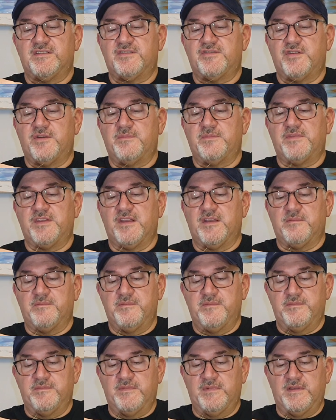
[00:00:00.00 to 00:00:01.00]
shrimp
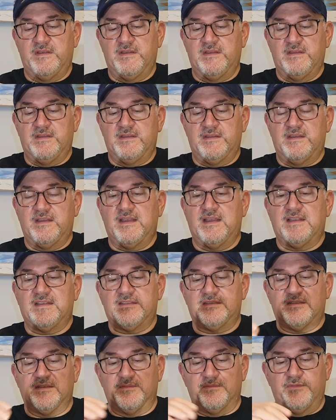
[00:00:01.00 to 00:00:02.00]
dub, has
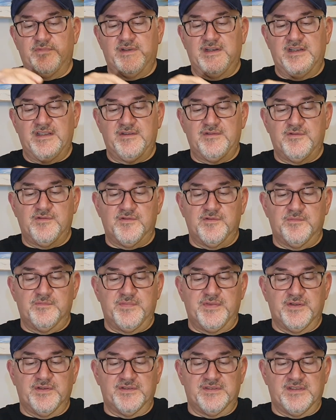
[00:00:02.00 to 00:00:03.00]
some really cool
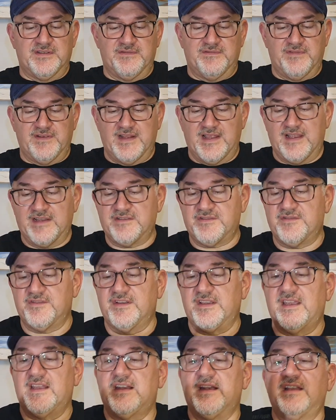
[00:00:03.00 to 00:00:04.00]
built-in flash. So
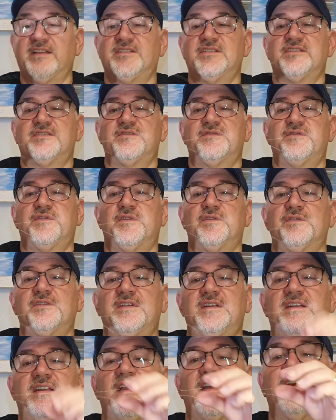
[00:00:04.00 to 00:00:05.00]
again, I just fold
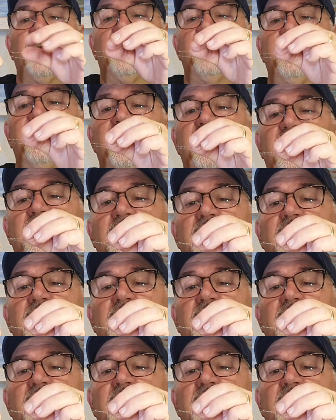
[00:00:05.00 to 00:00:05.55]
it in half,